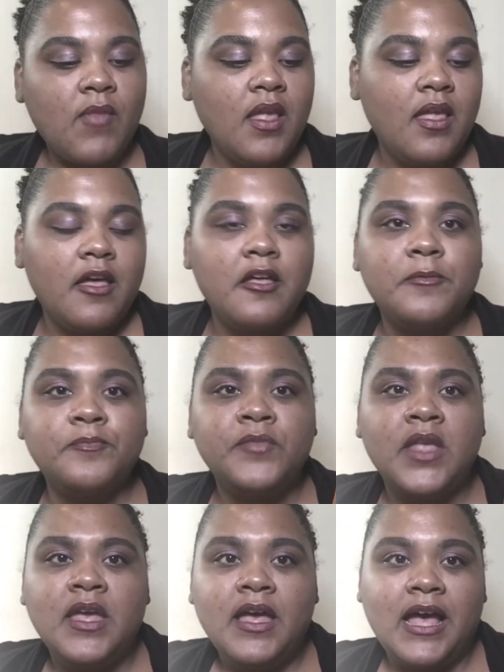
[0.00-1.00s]

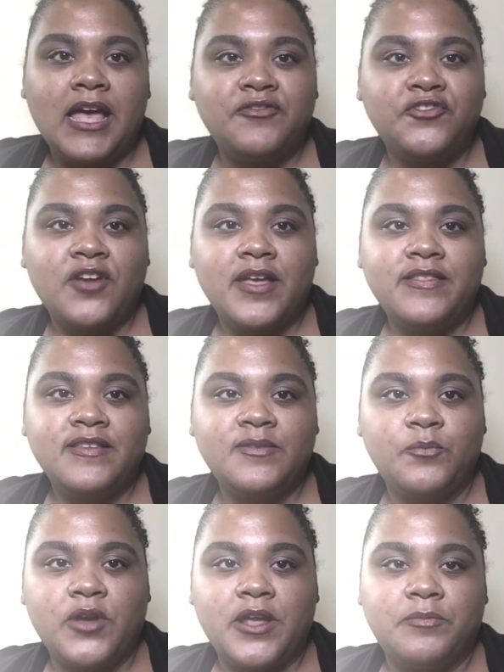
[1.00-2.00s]
I've tried this
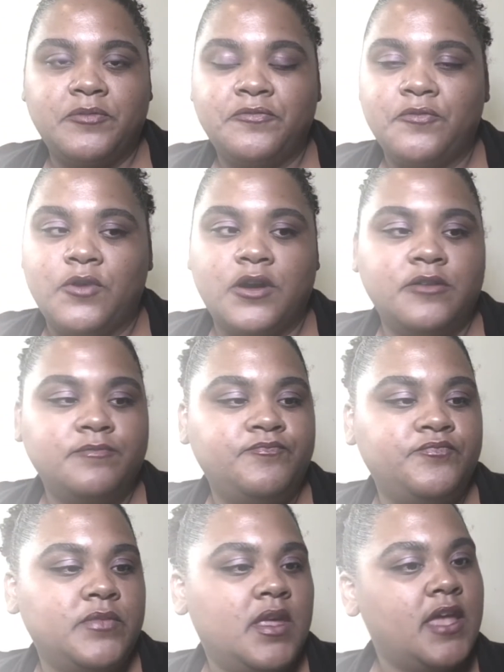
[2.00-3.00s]
brand before,
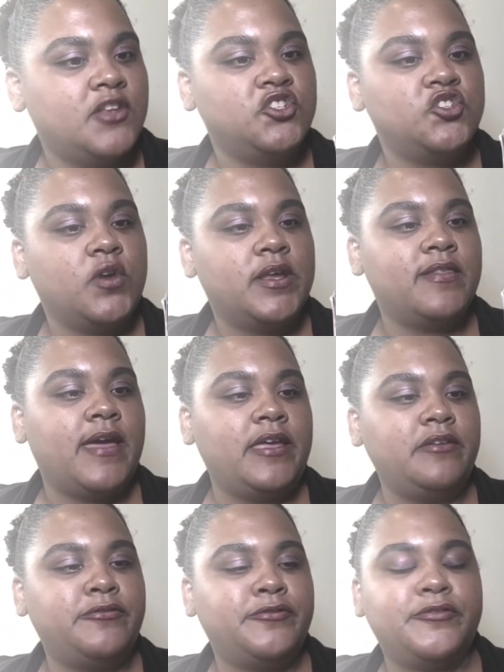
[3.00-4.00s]
Enjoy
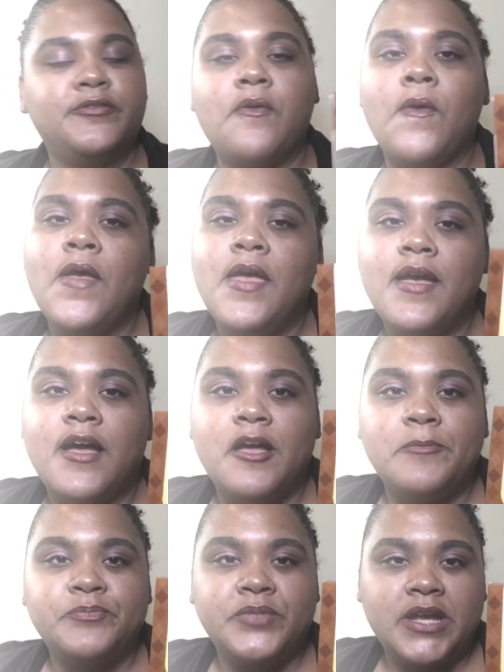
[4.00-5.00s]
Life,
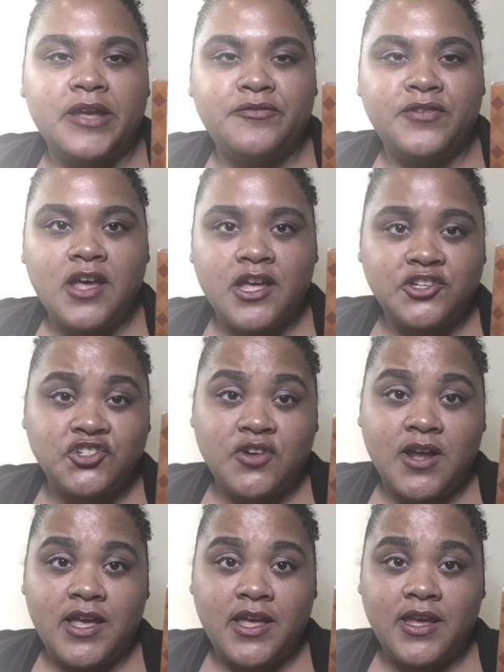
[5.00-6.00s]
but I've not
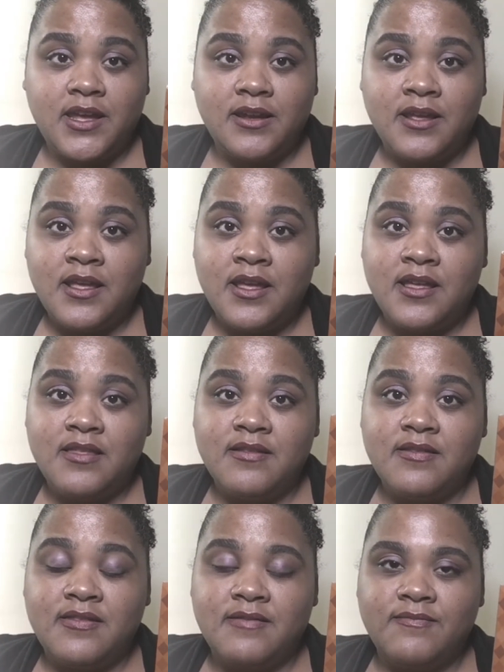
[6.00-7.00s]
tried,
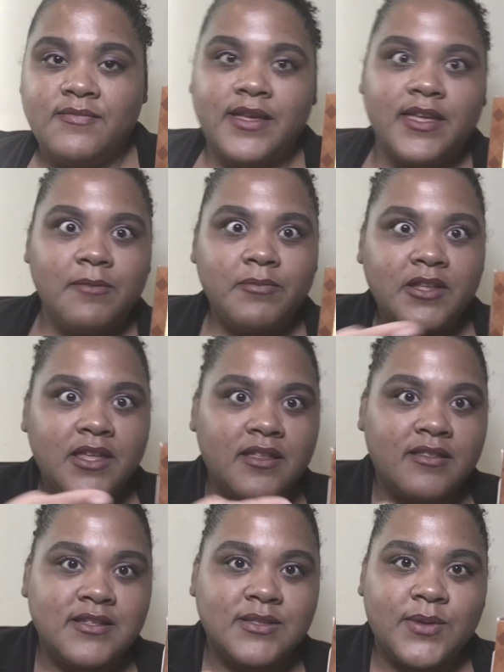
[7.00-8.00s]
I keep looking
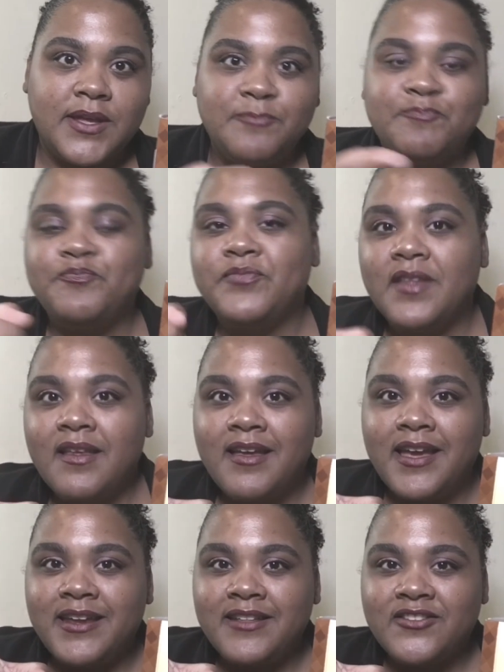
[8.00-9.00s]
this way.
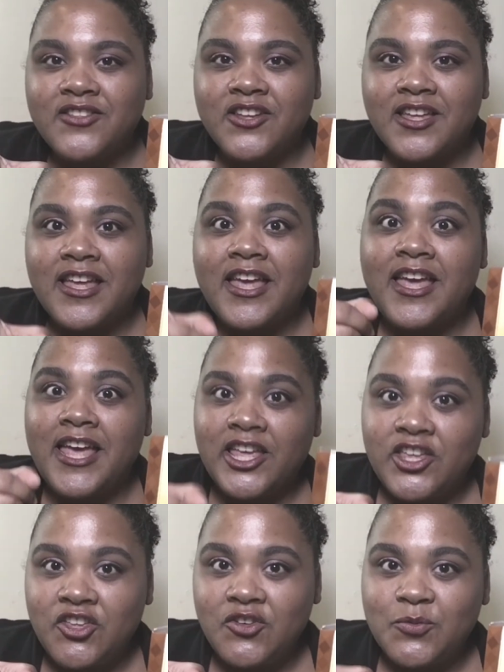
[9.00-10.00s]
I need to look at
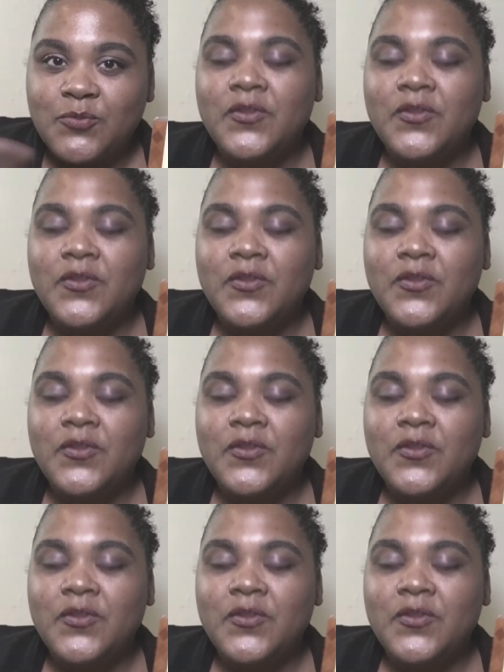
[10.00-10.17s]
you.